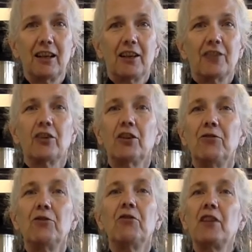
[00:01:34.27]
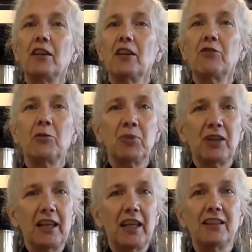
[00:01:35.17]
So if you think of a
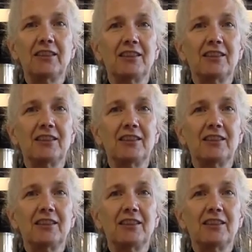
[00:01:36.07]
plate,